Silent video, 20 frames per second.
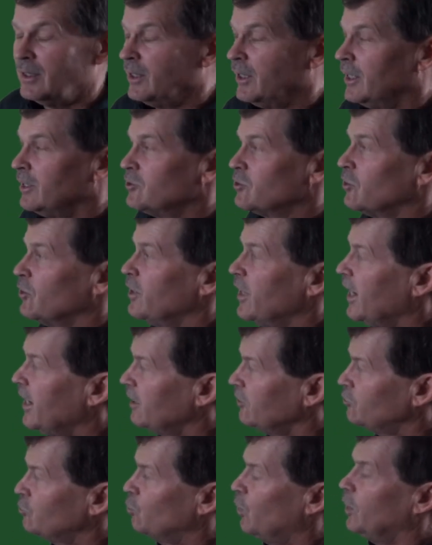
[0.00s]
And so that
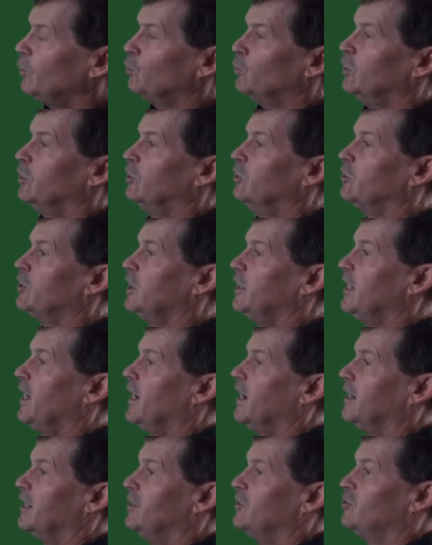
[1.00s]
is what we're looking
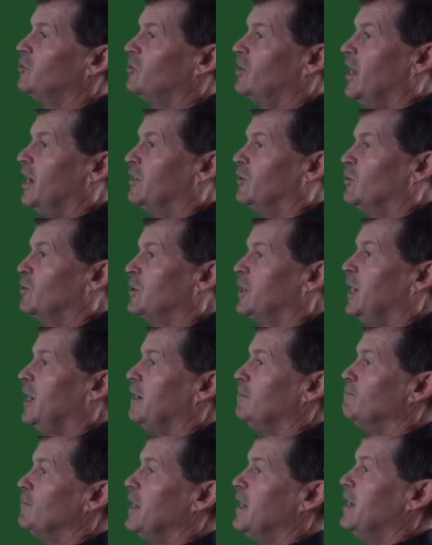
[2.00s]
at, is that,
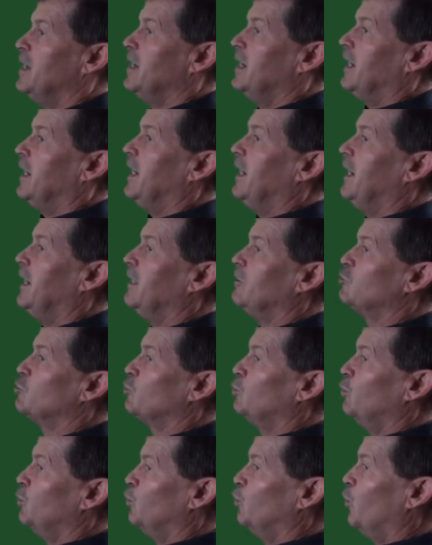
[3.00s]
okay, it is
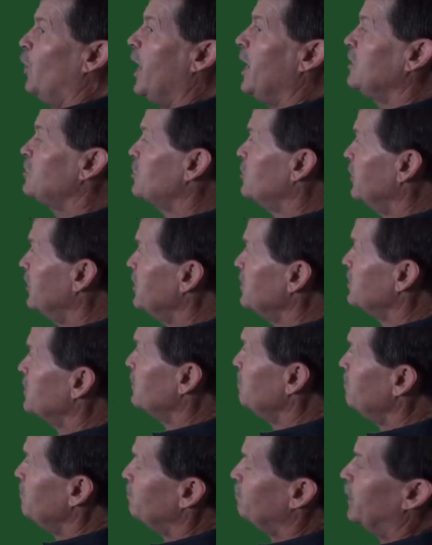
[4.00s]

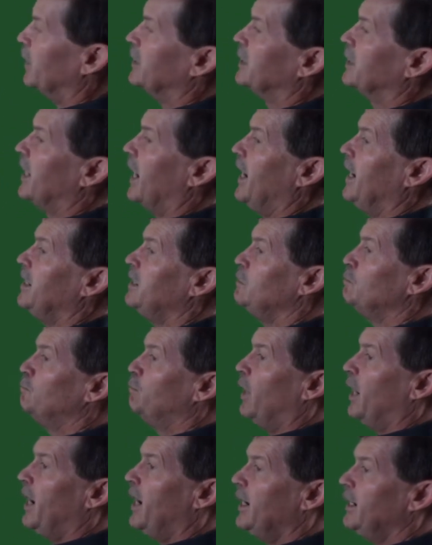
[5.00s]
rationalism, but guided
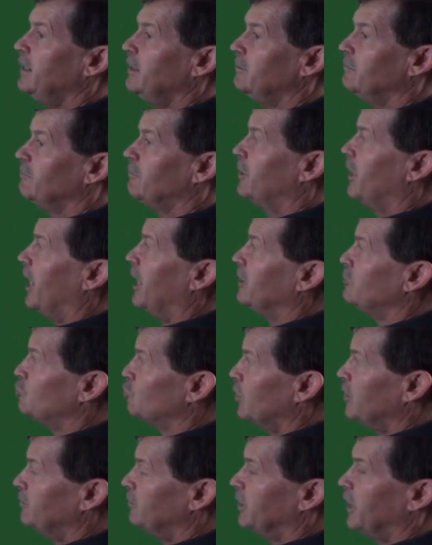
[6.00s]
by God's
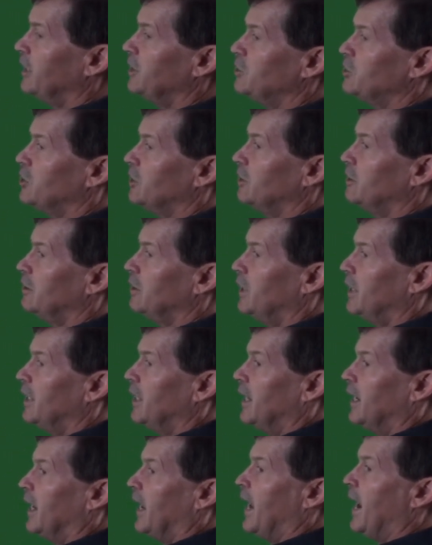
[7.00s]
revelation
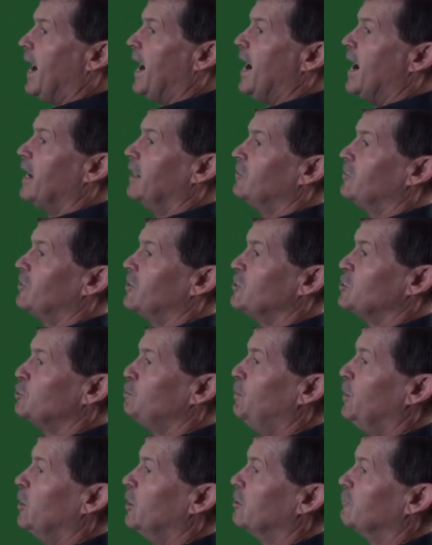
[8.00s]
and the
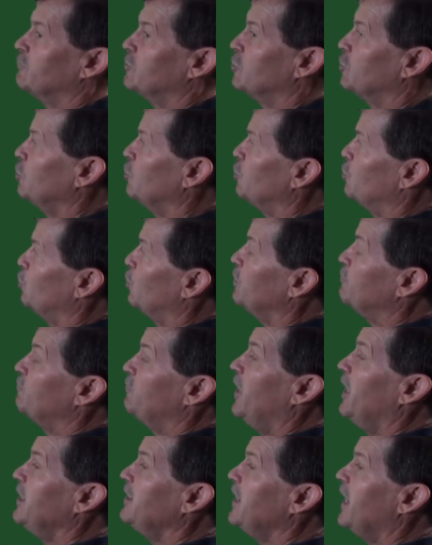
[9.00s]
Spirit of truth. And we
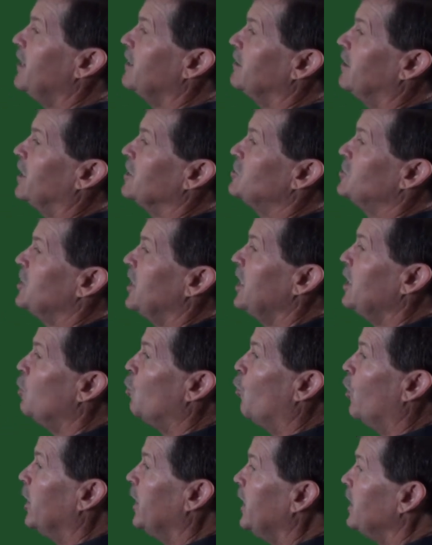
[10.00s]
find that in Isaiah
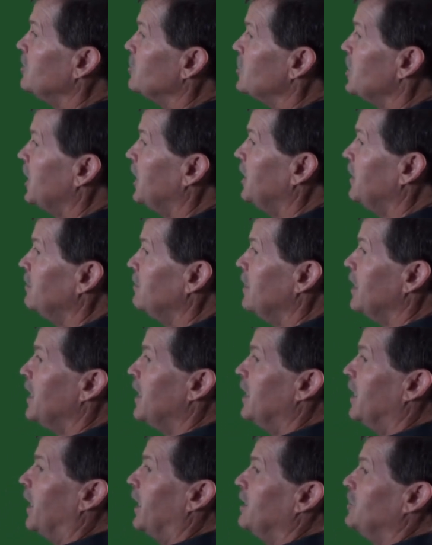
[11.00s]
1:18,
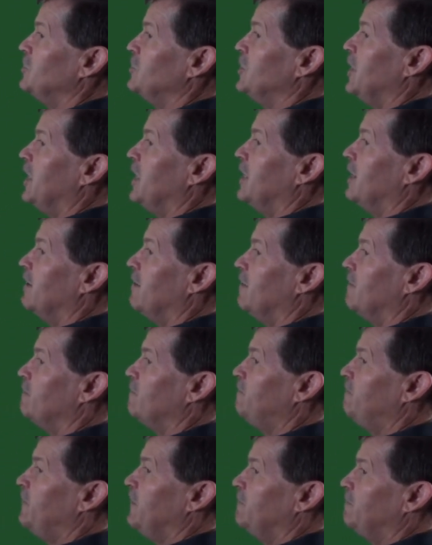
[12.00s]
Isaiah
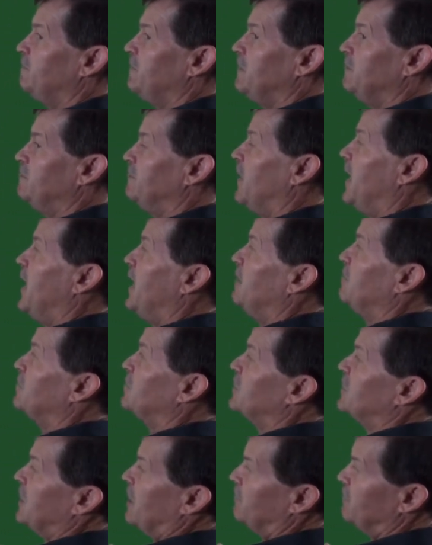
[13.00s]
55,
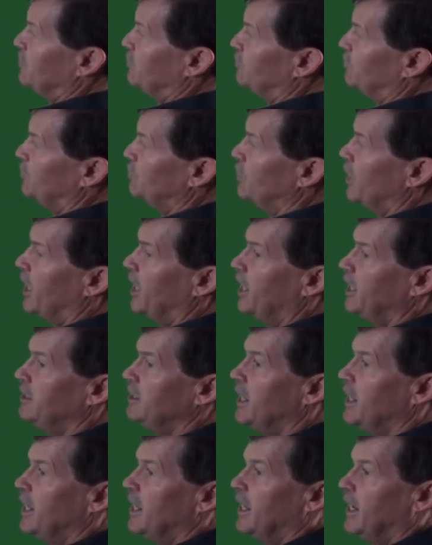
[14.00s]
7 through 9,
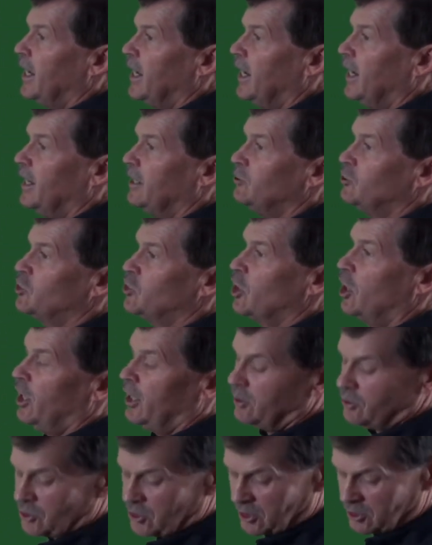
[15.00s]
and
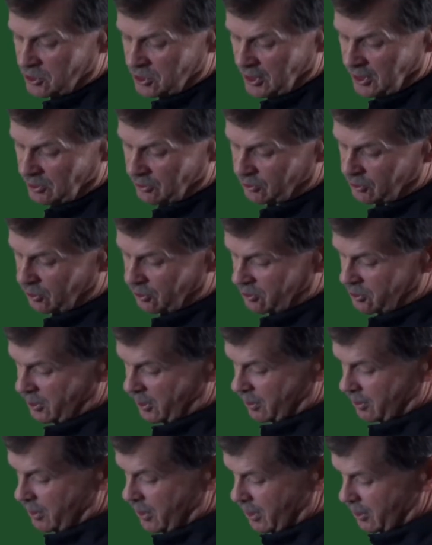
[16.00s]
John
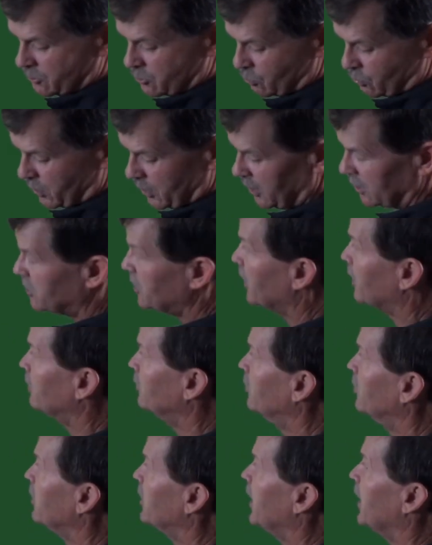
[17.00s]
16:13. So we're going to take a
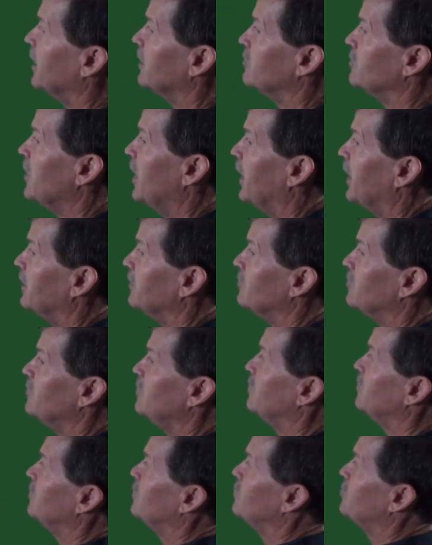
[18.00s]
look at
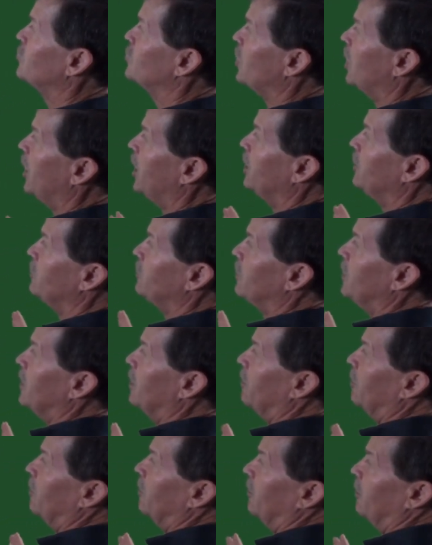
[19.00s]
John
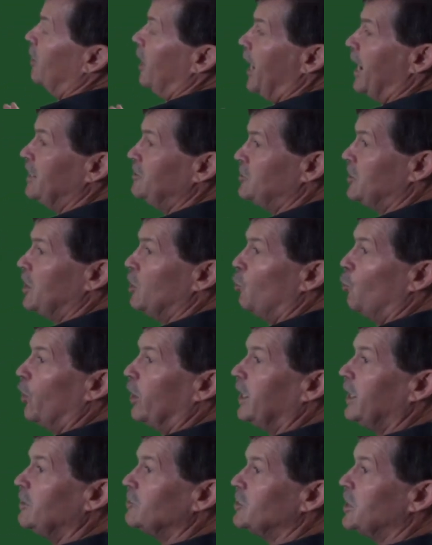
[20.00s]
or Isaiah
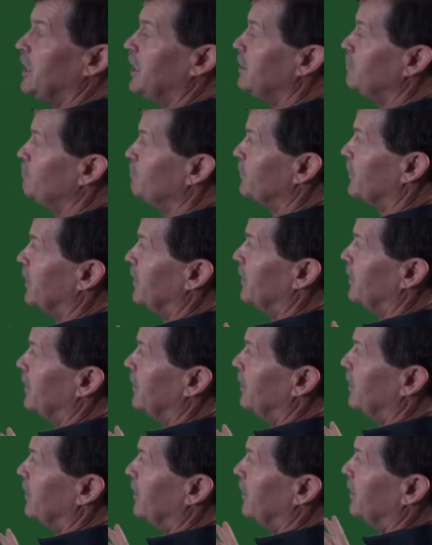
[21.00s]
1:18.
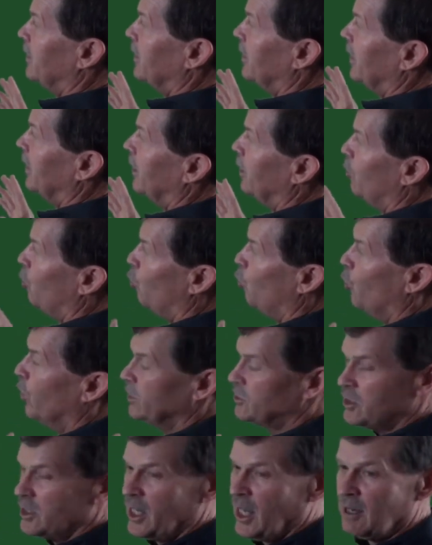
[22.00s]

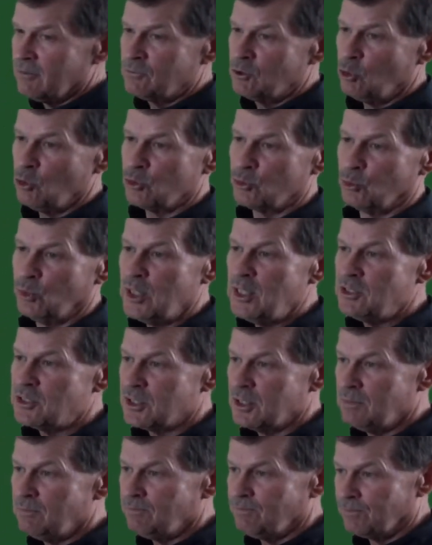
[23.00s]
What's it have to do with
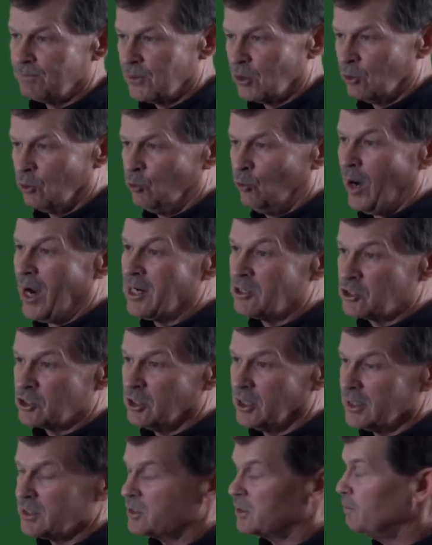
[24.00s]
reason or
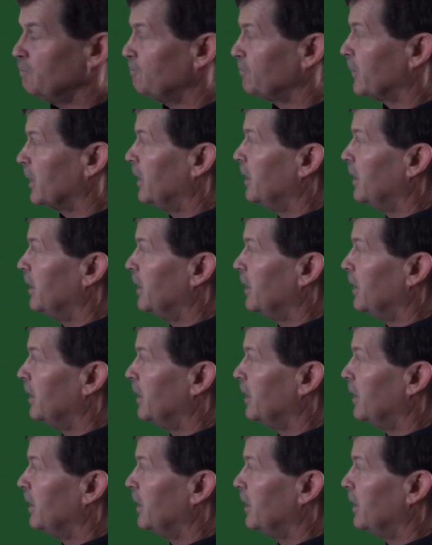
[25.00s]
rationalism?